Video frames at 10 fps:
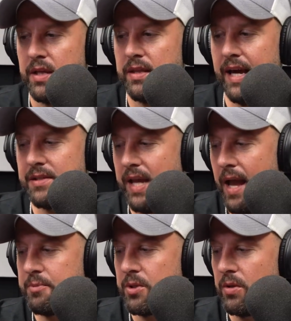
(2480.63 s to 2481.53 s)
That is
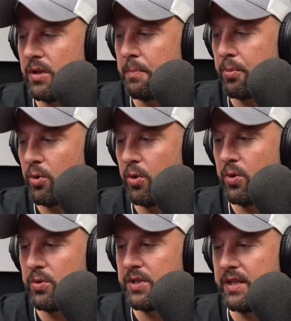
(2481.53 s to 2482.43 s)
absolutely
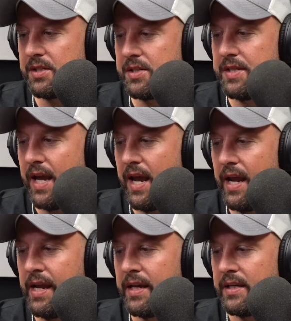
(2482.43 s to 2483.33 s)
brutal to this
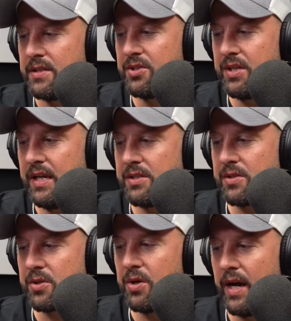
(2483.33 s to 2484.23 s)
day
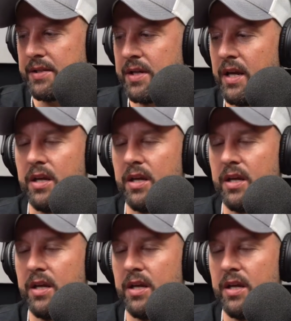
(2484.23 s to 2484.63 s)
Jesus Christ.